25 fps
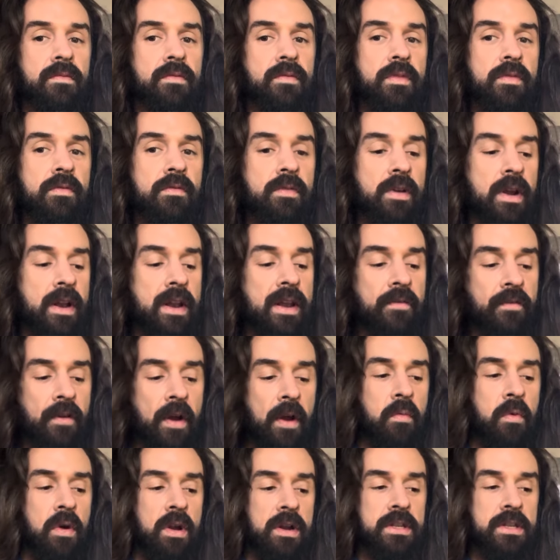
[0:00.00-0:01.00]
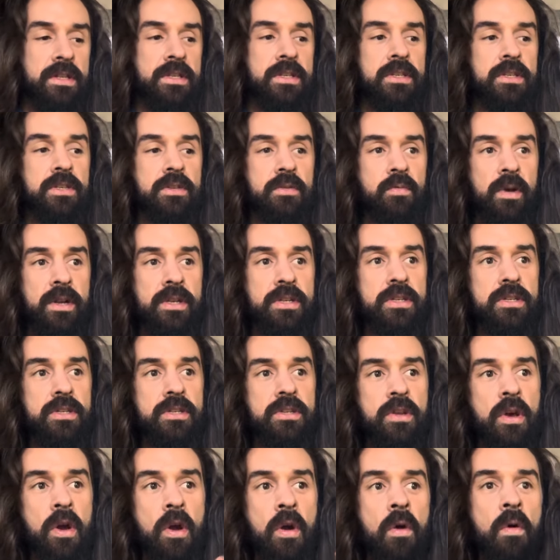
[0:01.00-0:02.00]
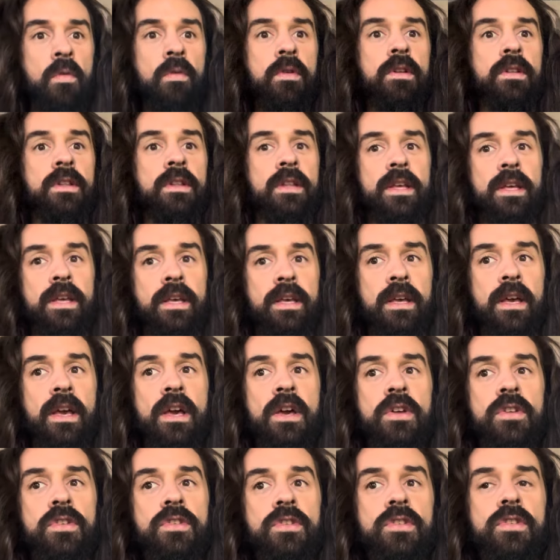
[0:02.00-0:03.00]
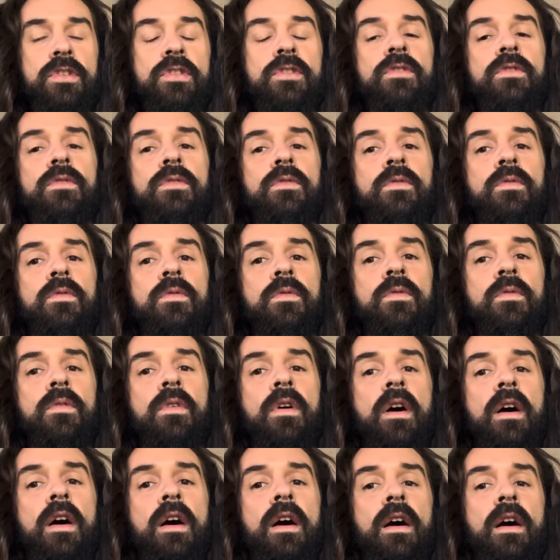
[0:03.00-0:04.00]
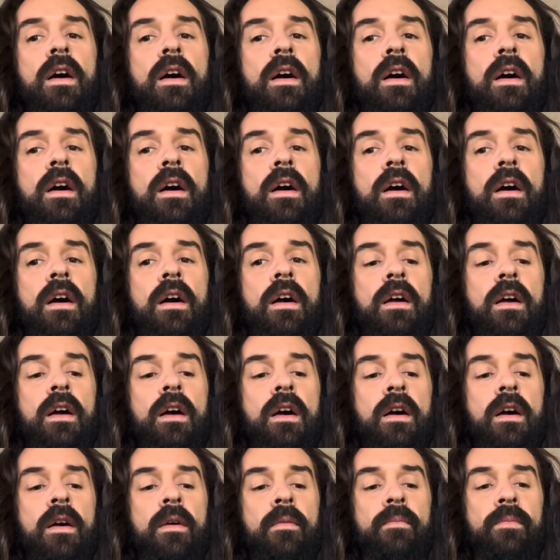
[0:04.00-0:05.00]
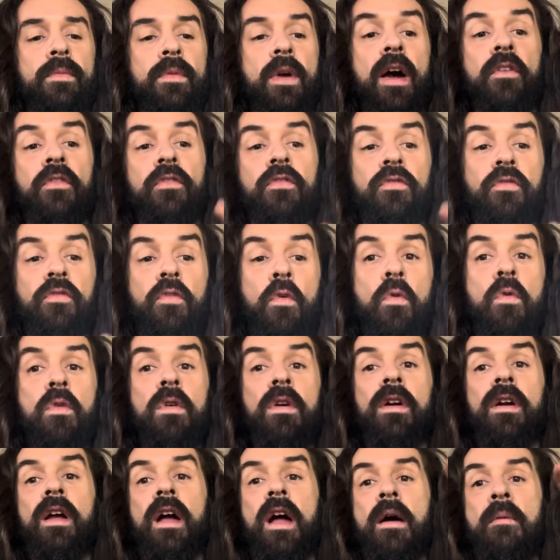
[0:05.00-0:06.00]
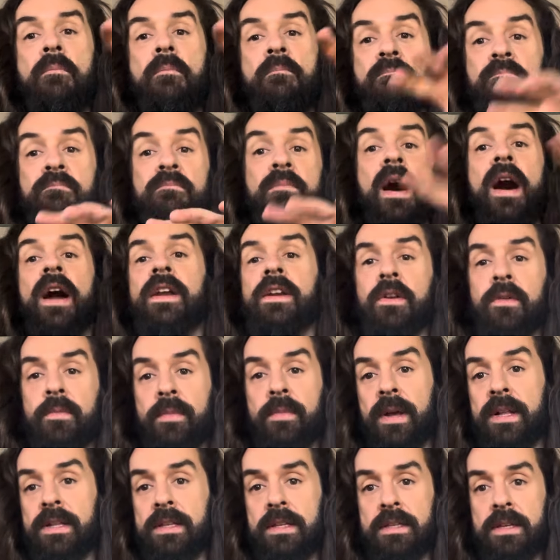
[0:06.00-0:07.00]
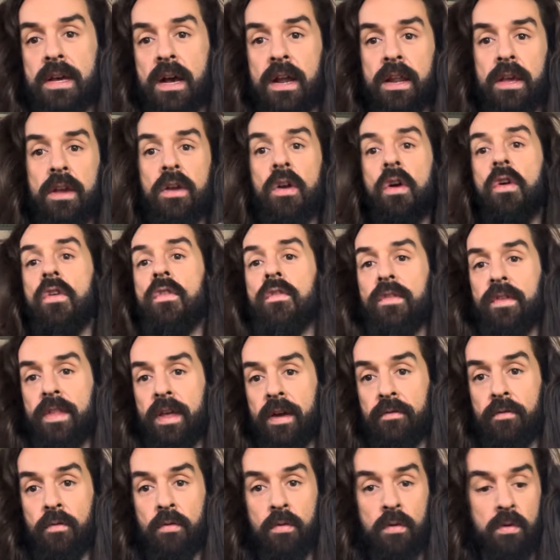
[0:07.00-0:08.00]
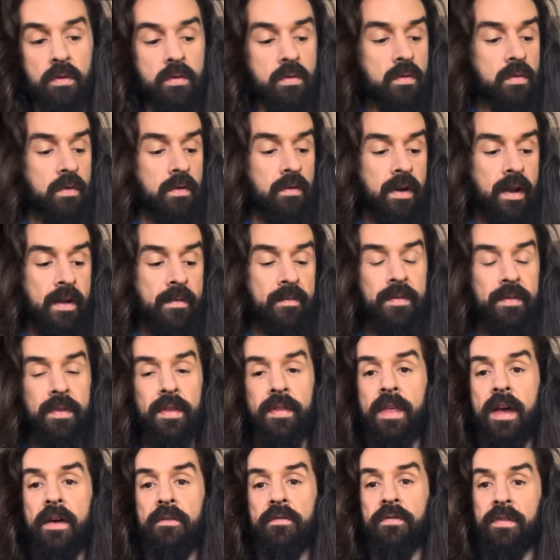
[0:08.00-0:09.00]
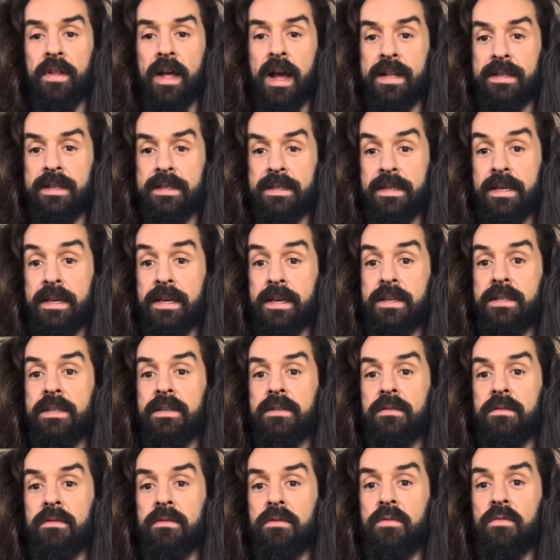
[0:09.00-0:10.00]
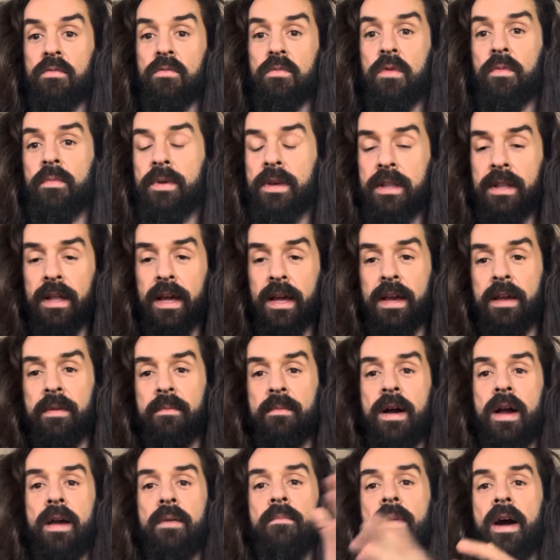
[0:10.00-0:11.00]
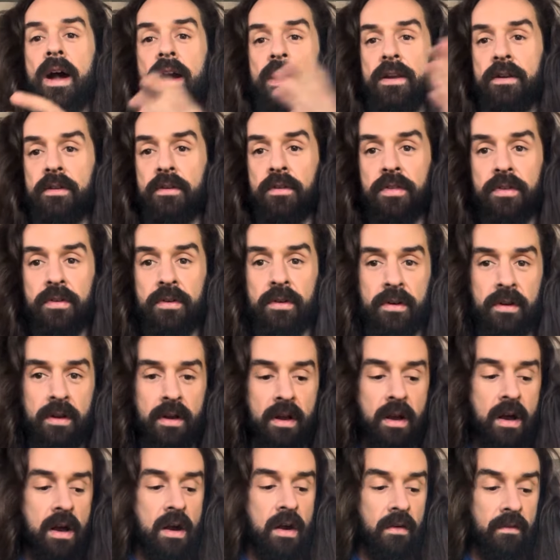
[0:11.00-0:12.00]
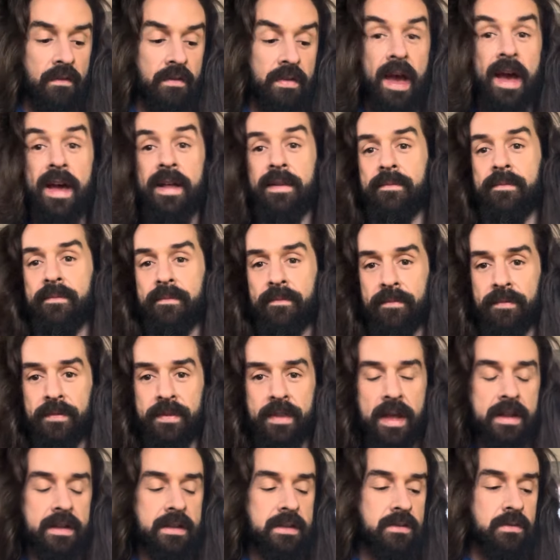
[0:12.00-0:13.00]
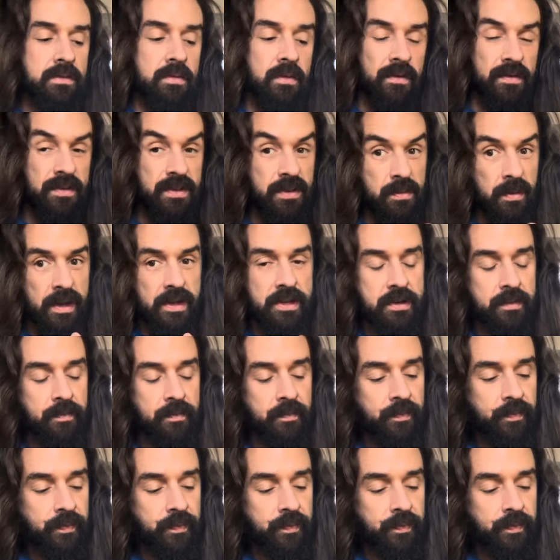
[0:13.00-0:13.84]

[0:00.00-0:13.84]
right, if I want to switch tonally to a 4 minor pentatonic over that 4 chord, right? And then that flat 6 will be like my minor third of that sort of switch,